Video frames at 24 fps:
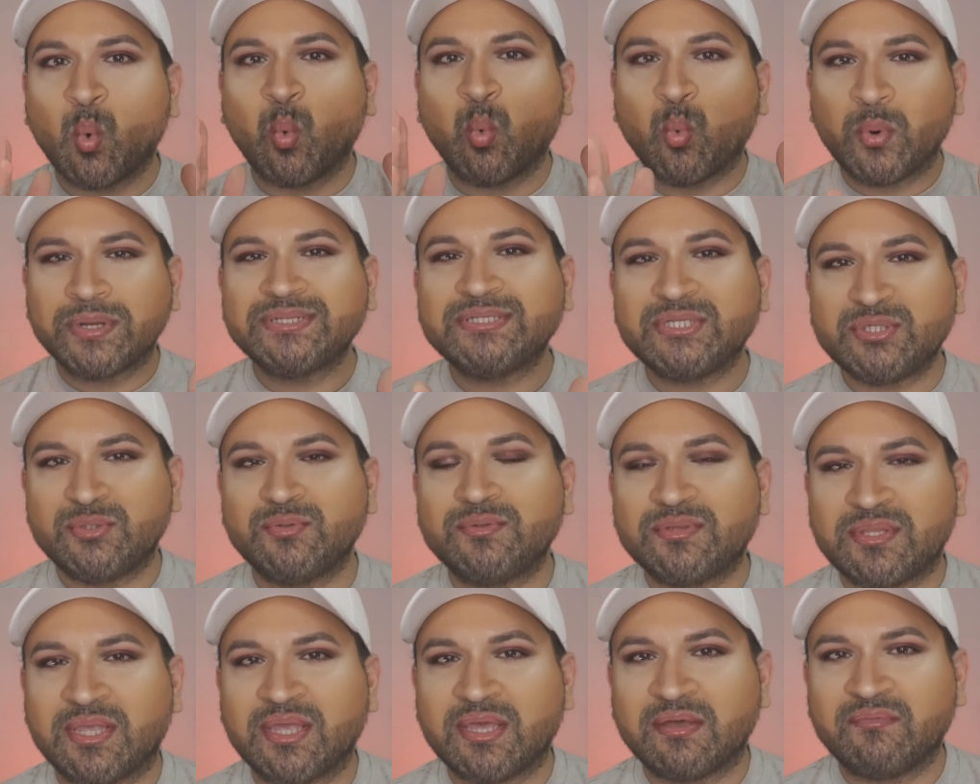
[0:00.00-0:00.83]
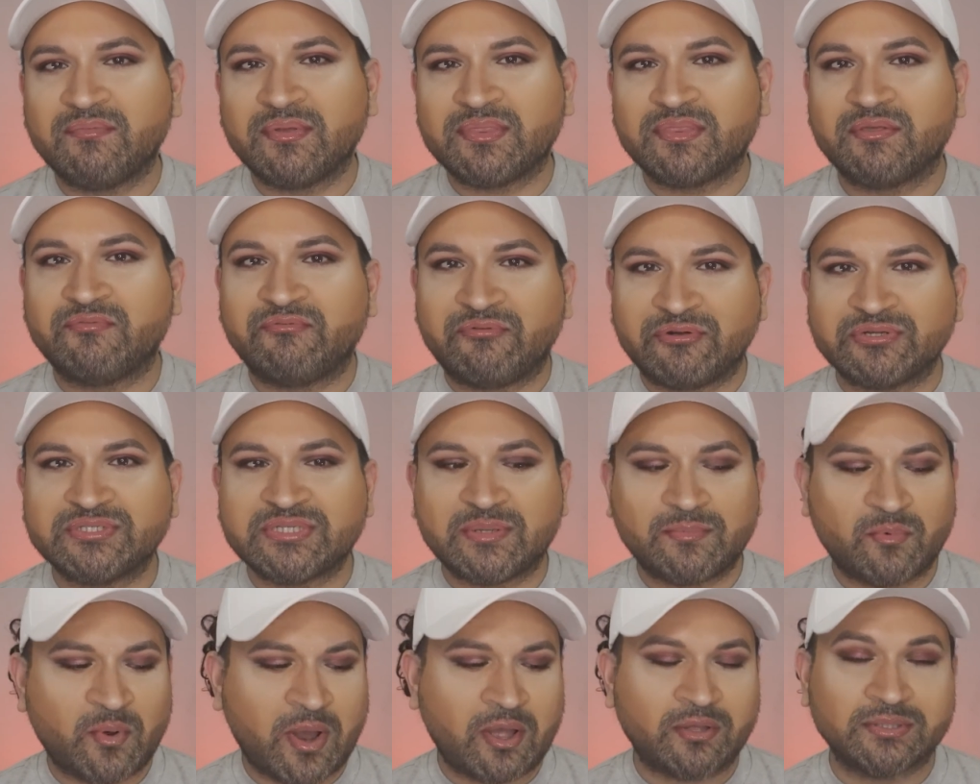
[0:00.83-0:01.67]
what did you think of it the first
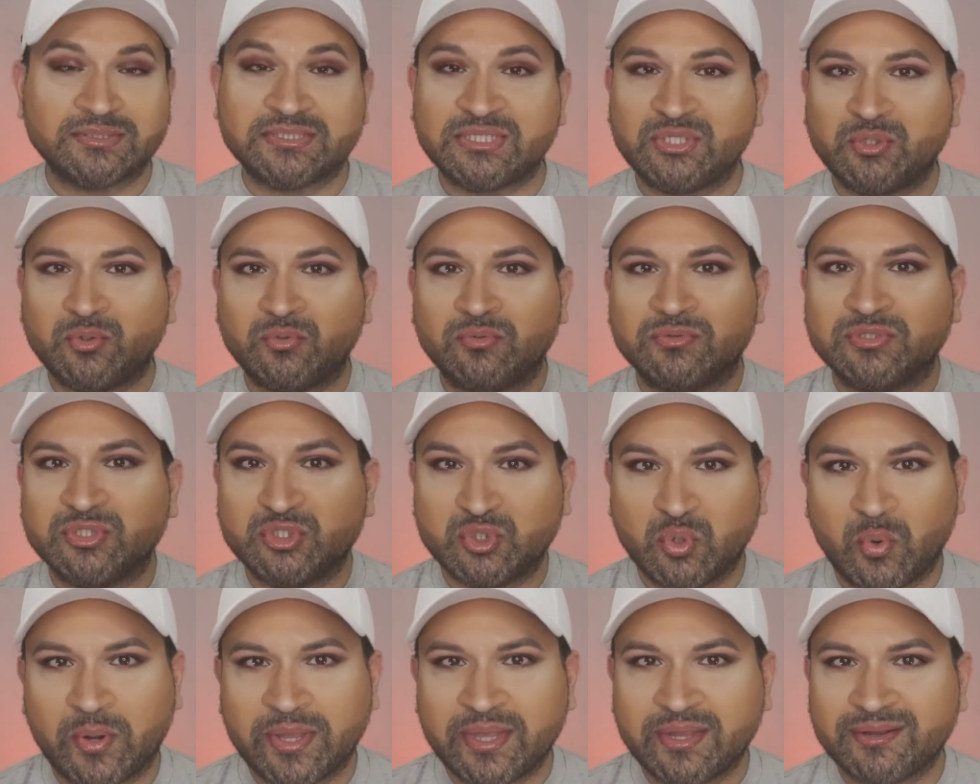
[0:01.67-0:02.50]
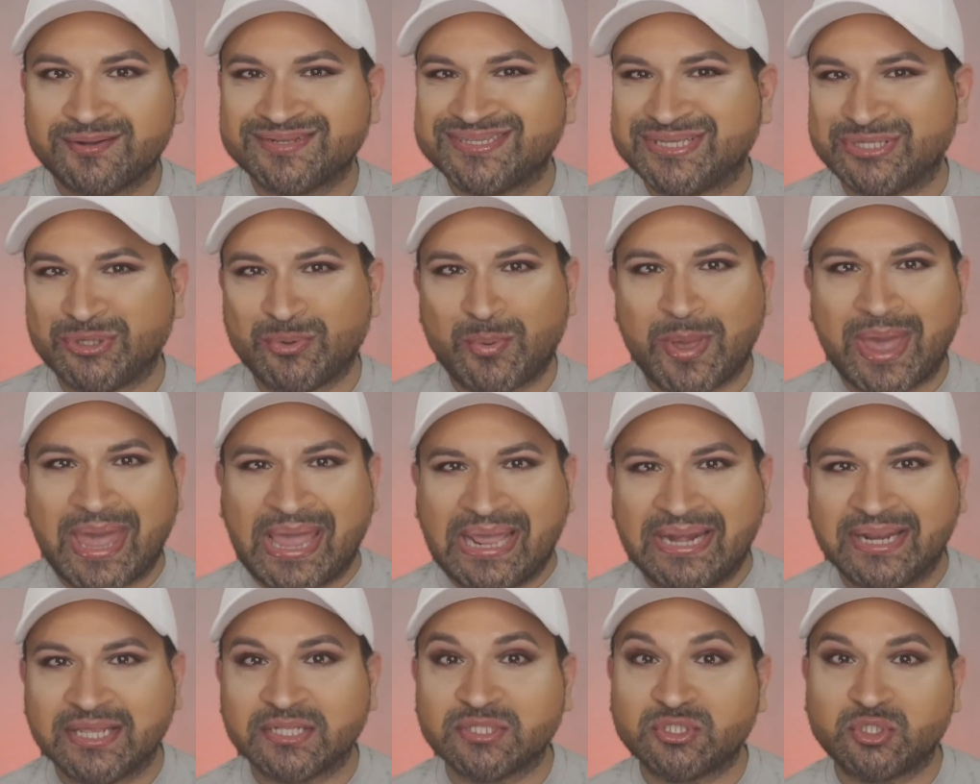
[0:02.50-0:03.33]
time around? Did you enjoy it or did you
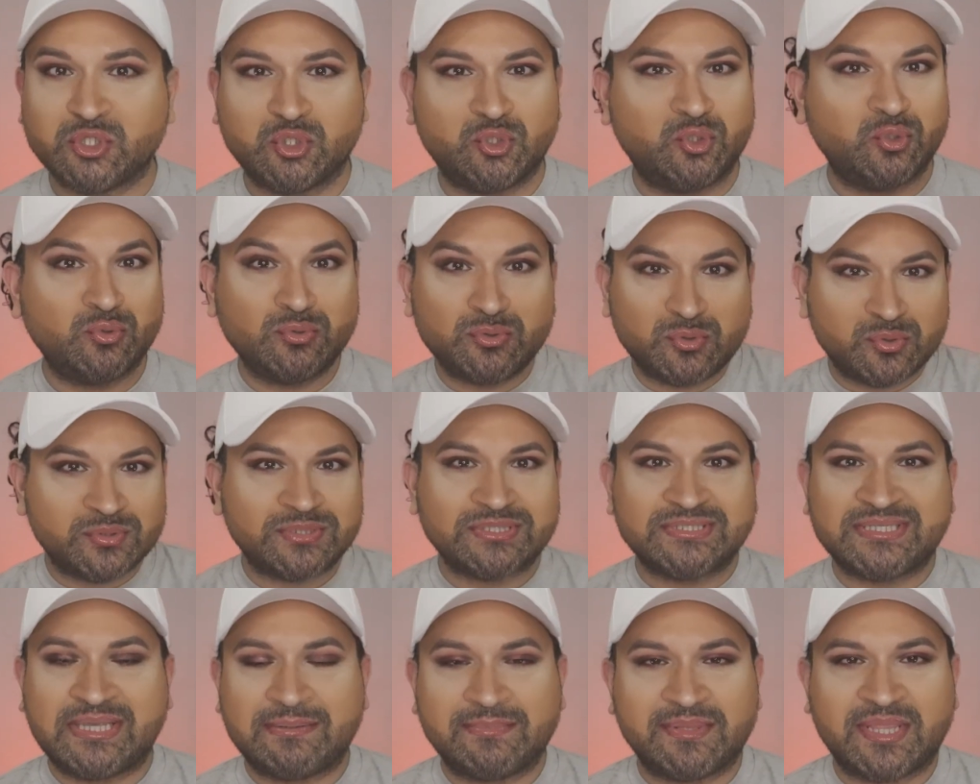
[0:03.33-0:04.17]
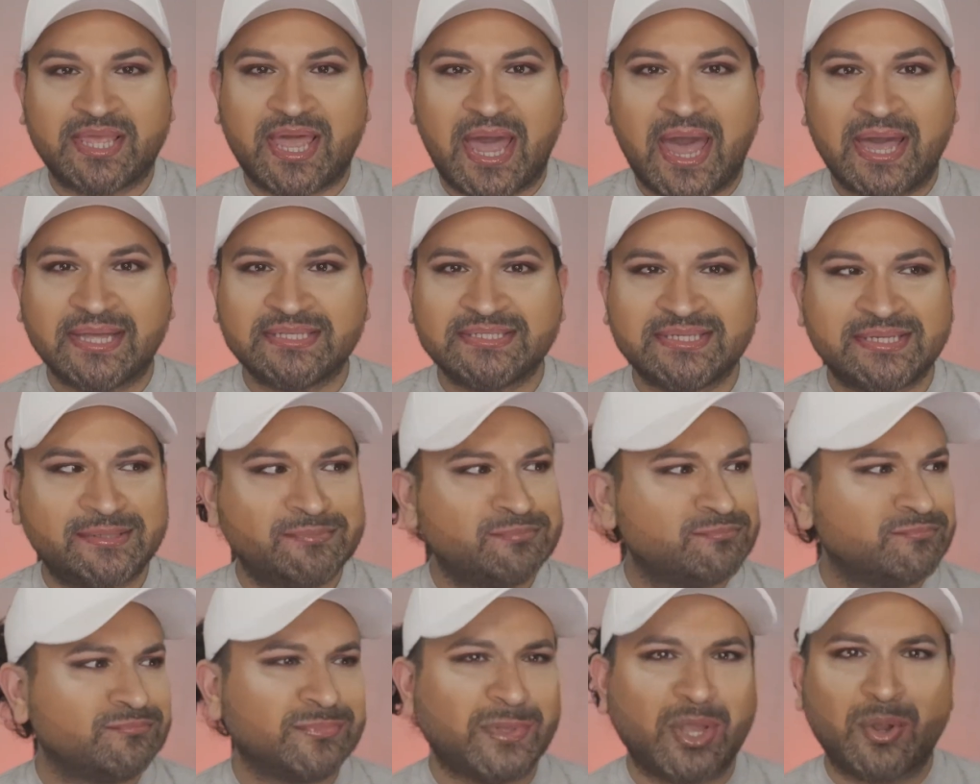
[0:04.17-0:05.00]
hate it? Did you do the same thing I did?
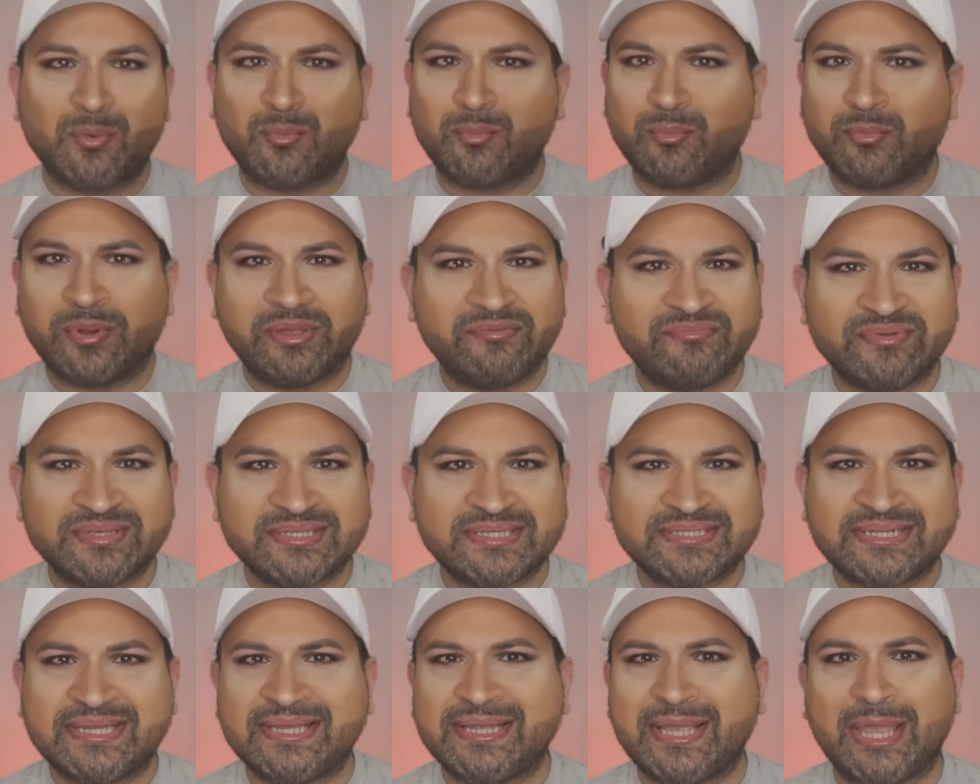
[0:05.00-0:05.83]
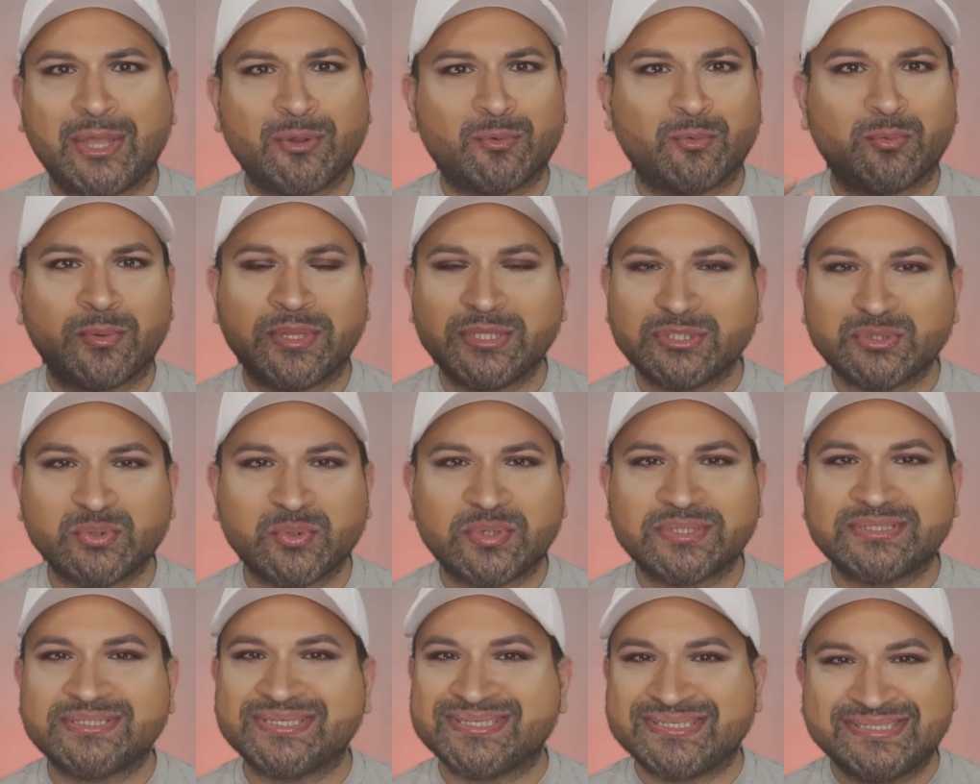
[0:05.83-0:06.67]
Revisit it and
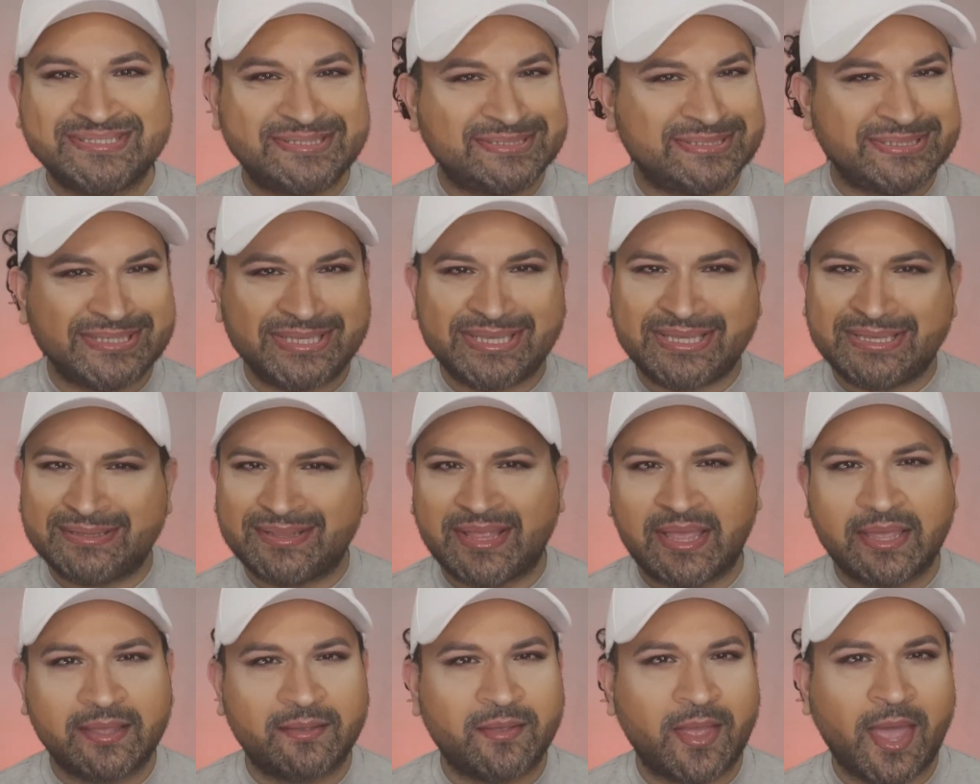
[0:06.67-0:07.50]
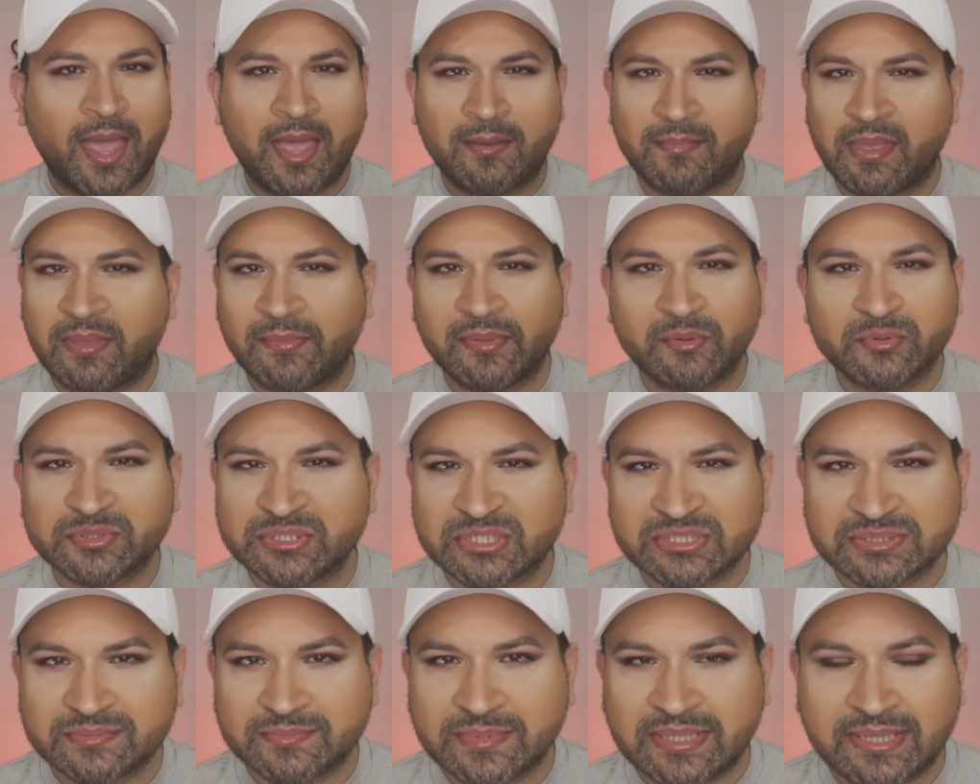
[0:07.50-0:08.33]
redo it to see like, hey, maybe it was
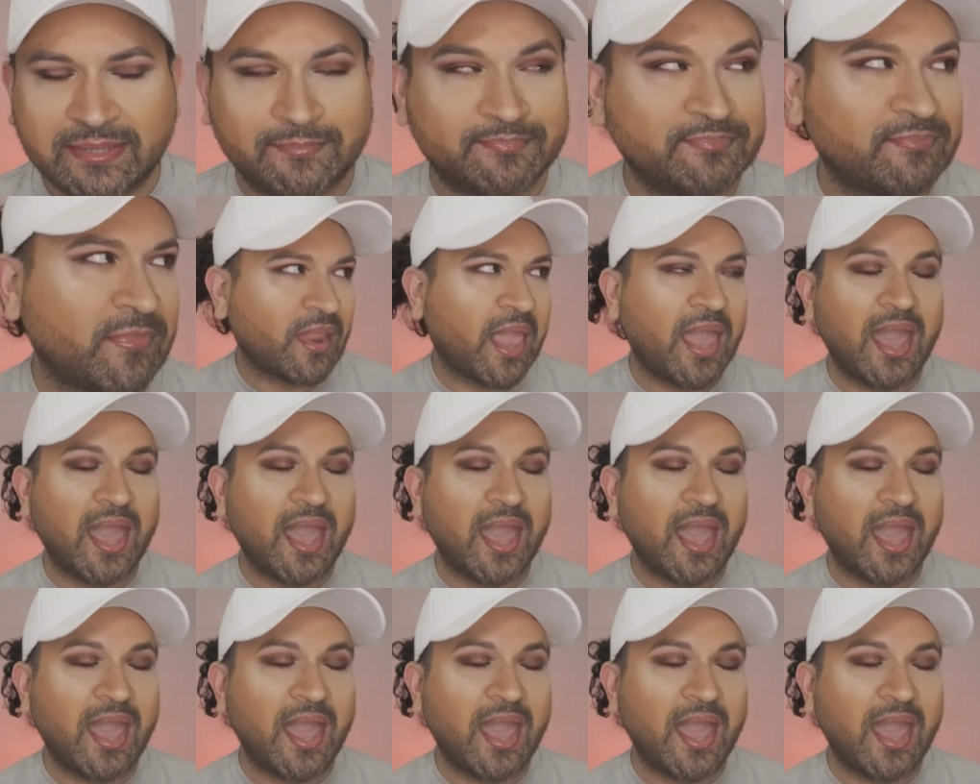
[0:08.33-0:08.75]
just me.